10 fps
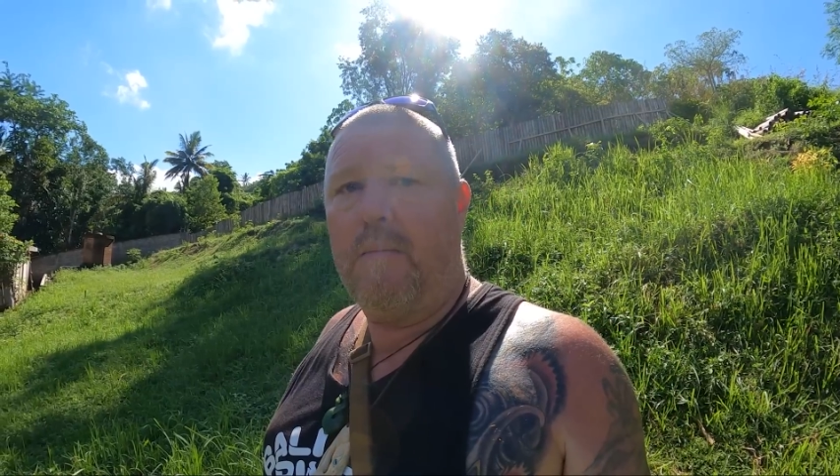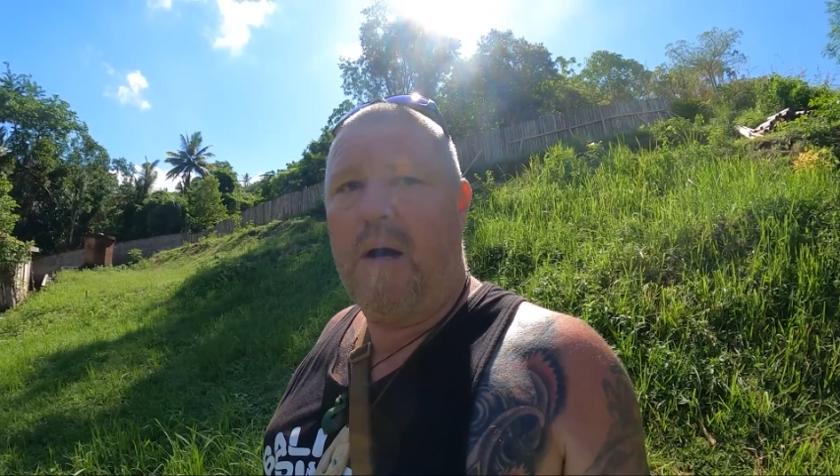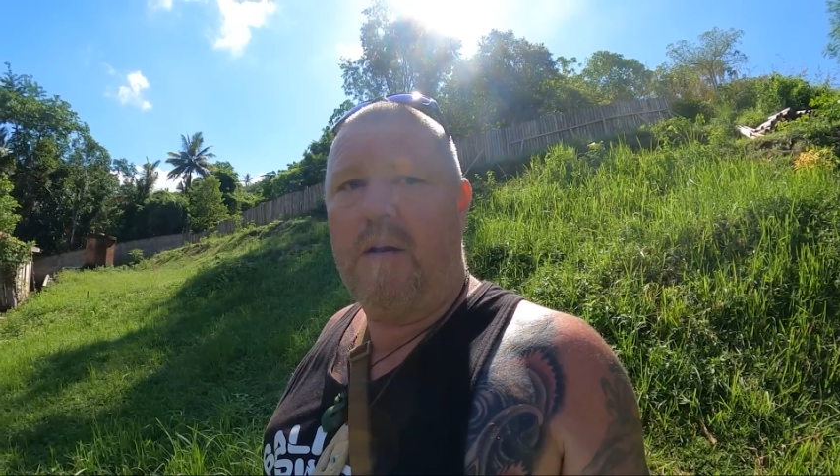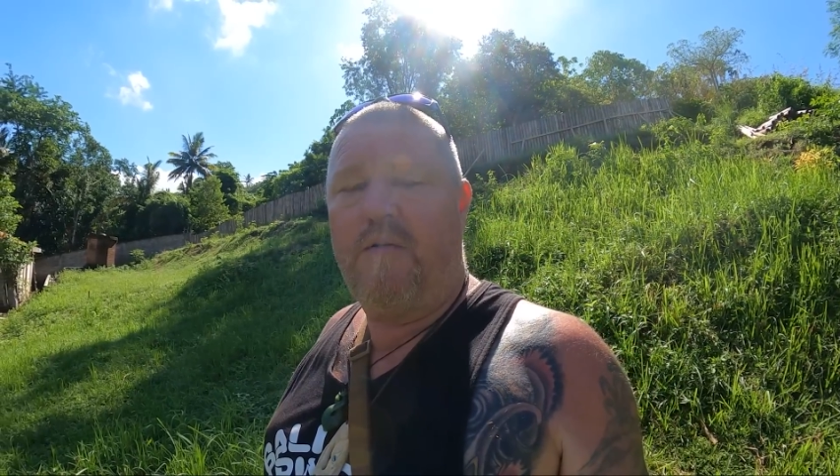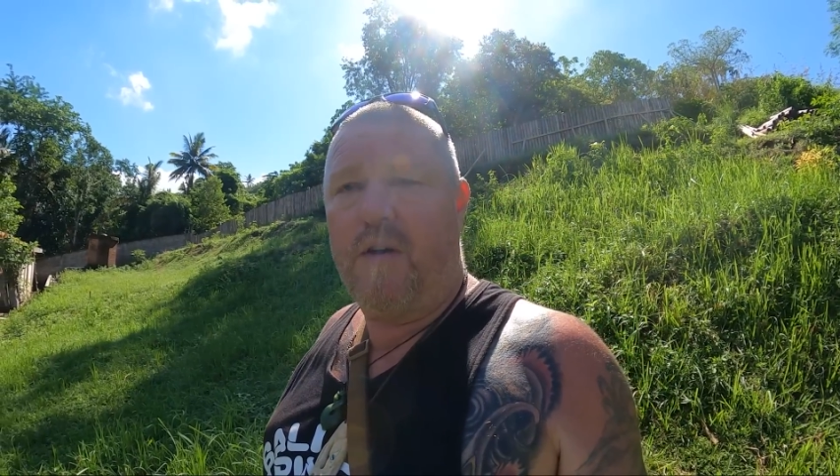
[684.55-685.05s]

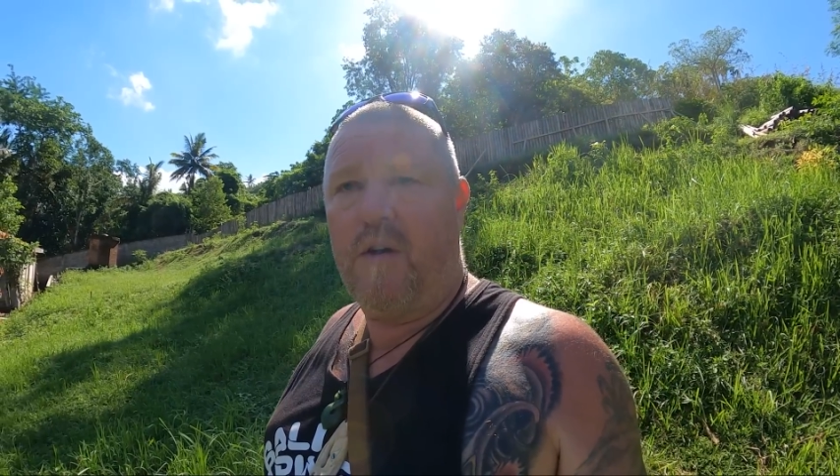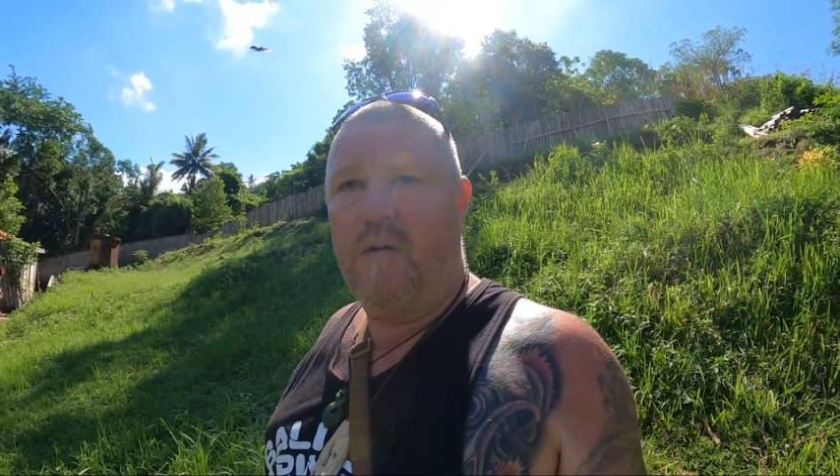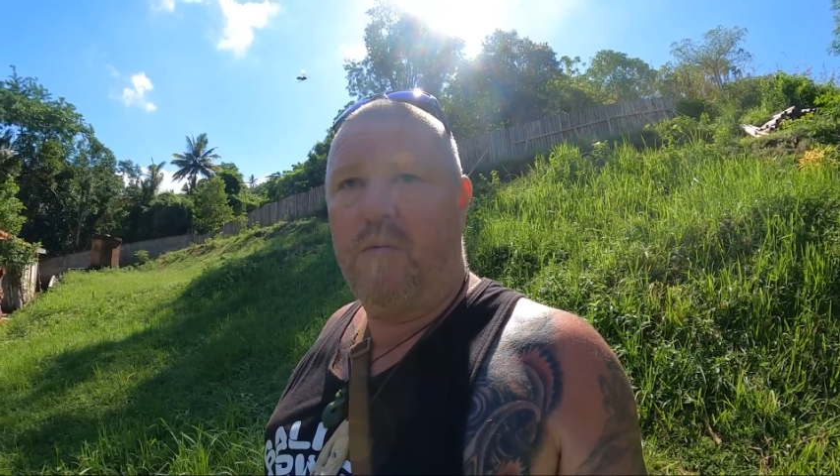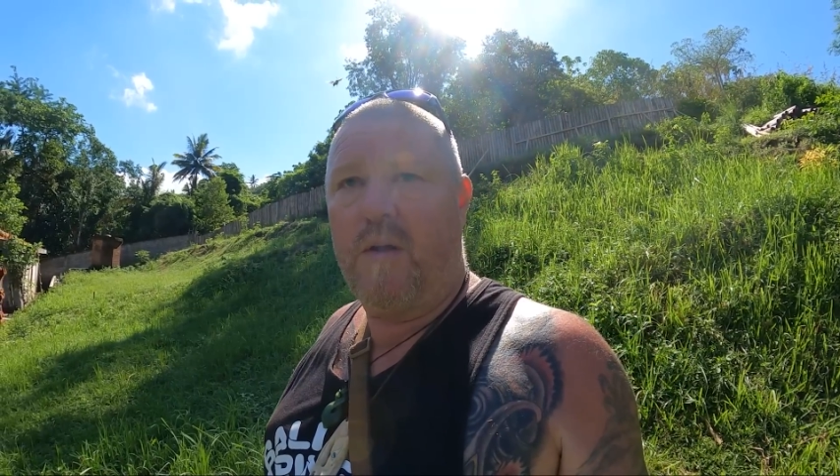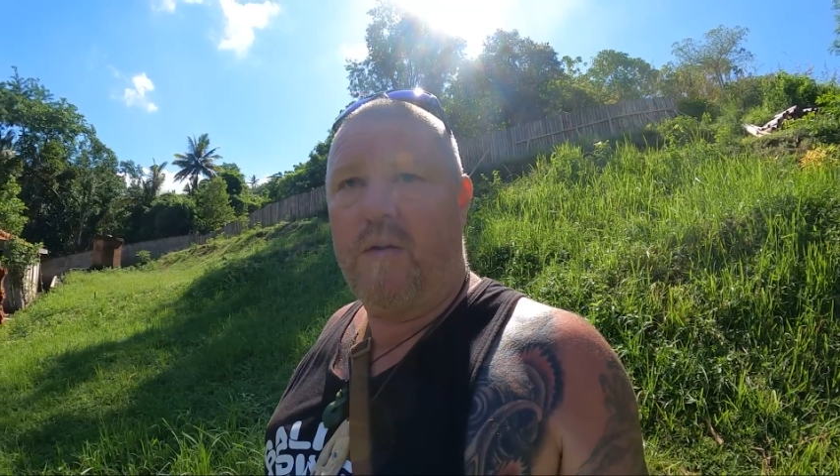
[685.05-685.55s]
made for
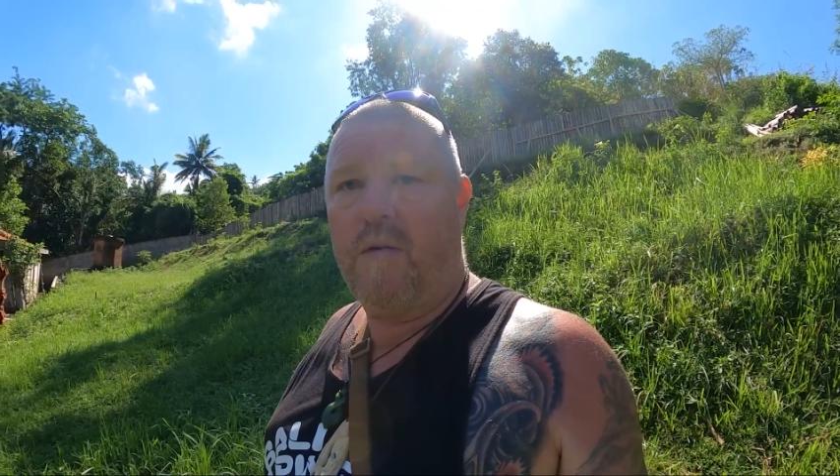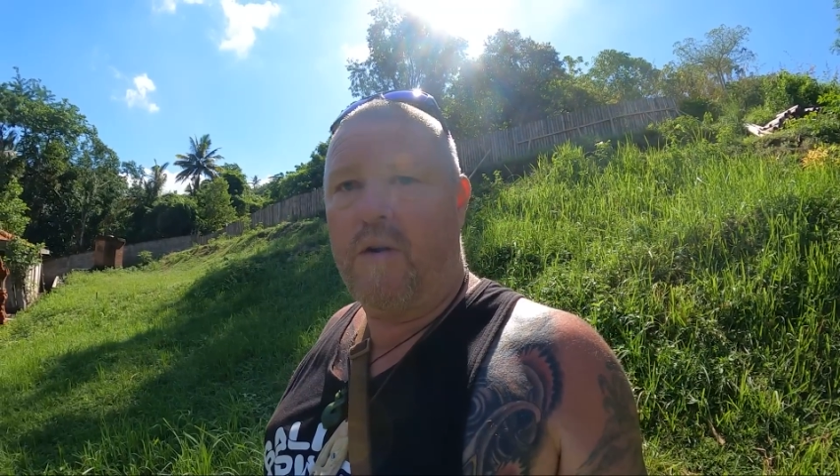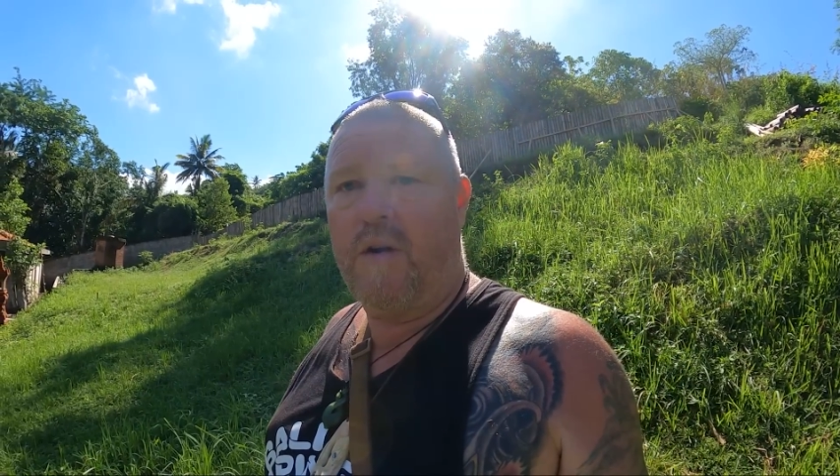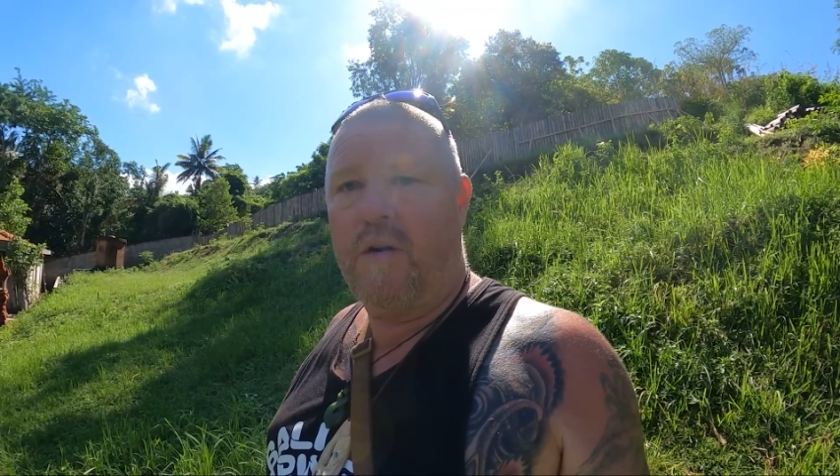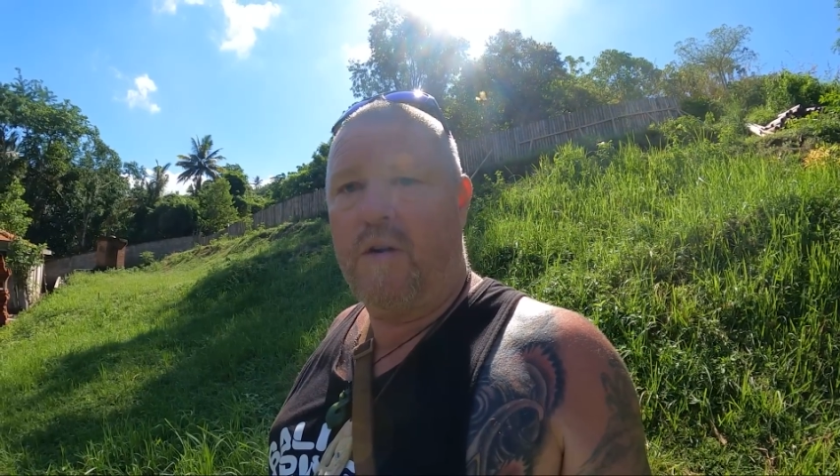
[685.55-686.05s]
you, whether
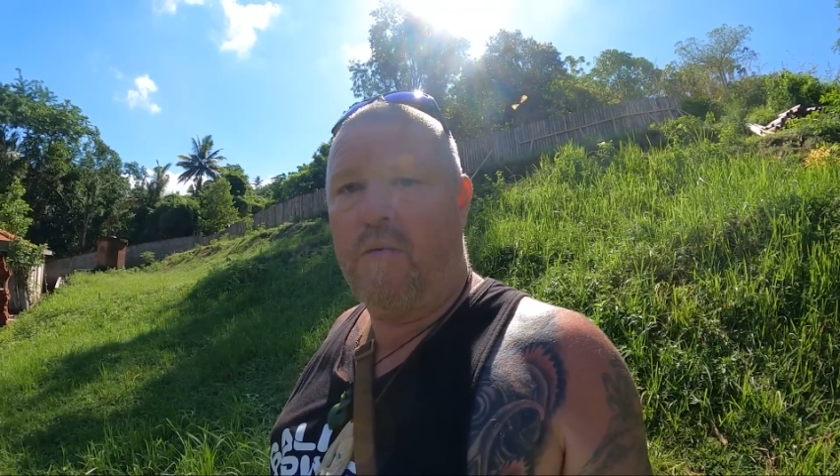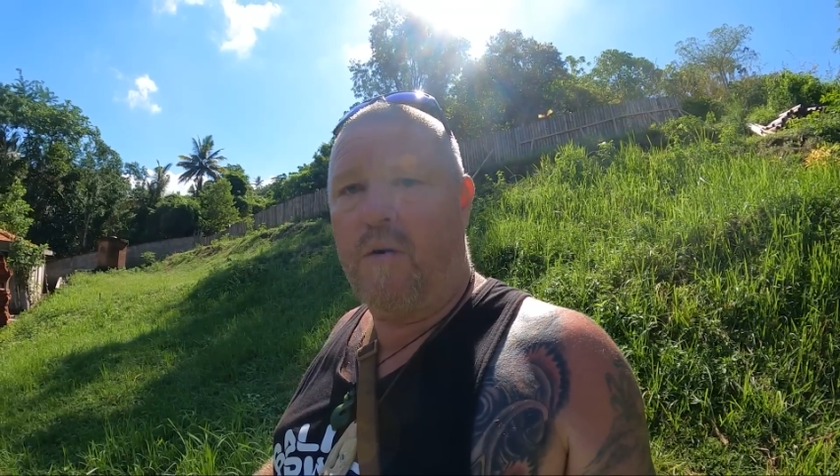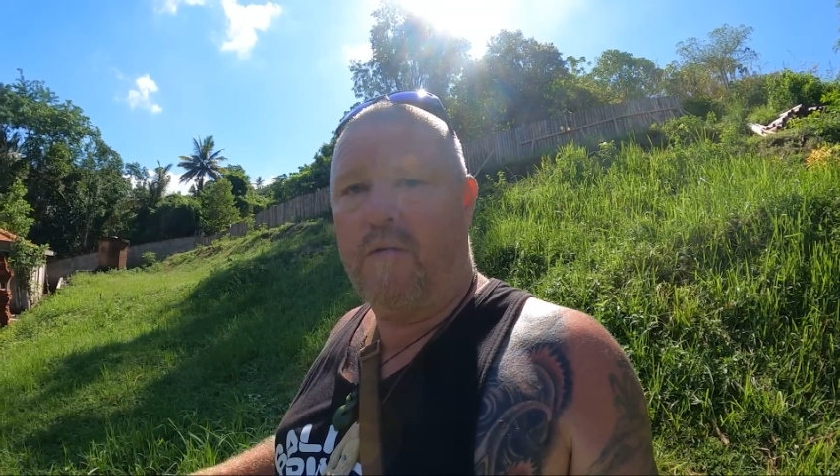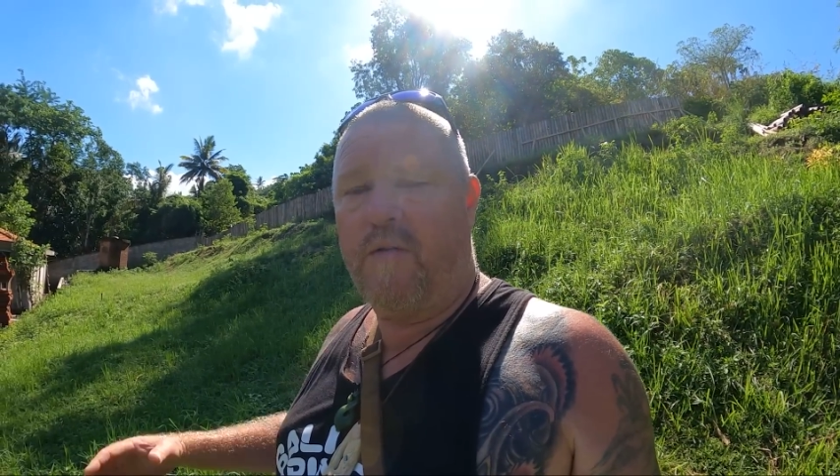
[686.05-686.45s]
you want